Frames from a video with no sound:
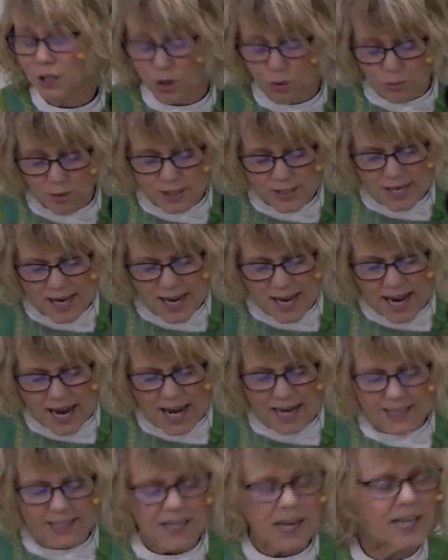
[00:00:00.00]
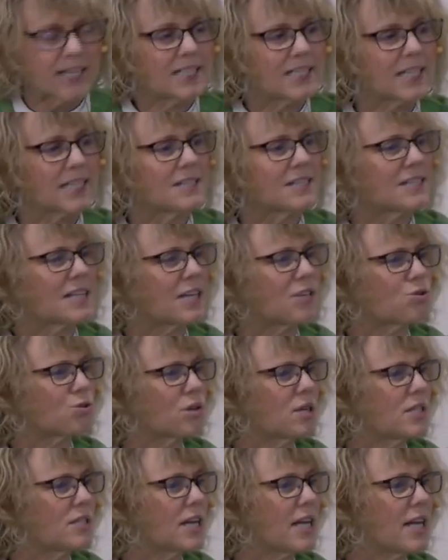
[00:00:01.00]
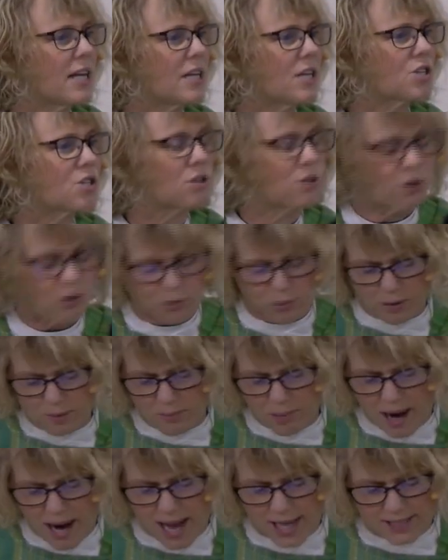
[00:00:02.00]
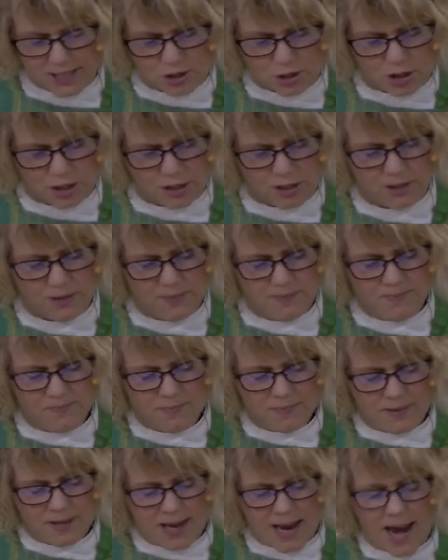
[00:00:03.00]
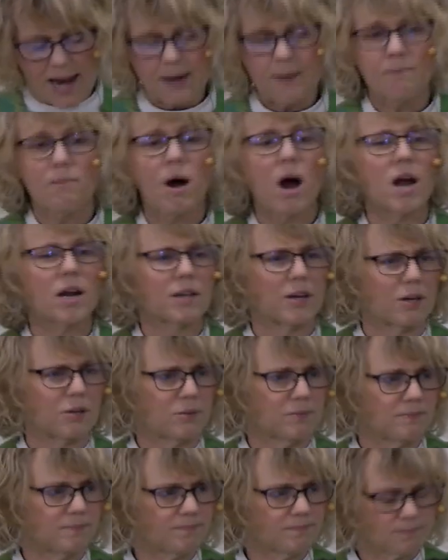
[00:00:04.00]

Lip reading: Lutherans. A 19th century Danish Lutheran pastor had a motto.